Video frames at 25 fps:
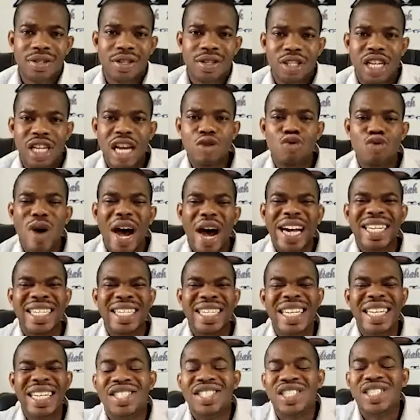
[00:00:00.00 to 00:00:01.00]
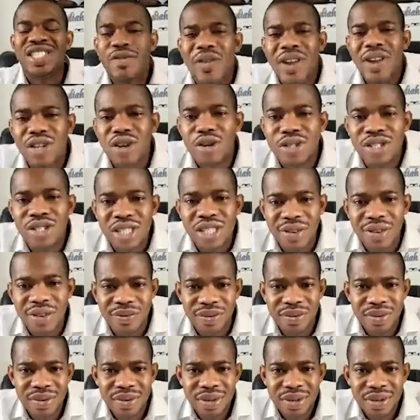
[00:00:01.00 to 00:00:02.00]
Then you are deceiving
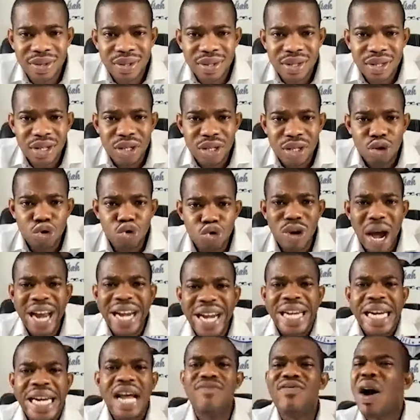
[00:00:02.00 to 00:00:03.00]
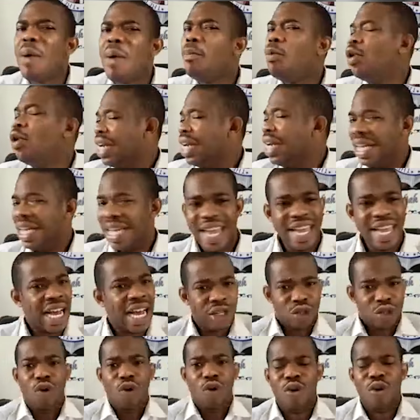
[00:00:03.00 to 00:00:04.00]
yourself. You are never born again
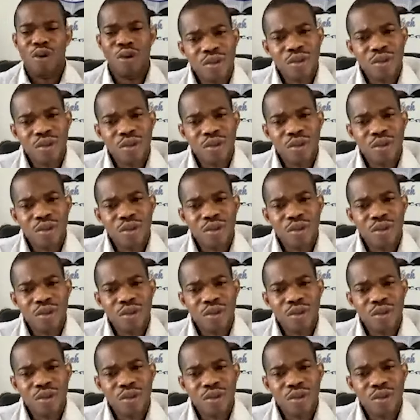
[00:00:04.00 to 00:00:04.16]
at all.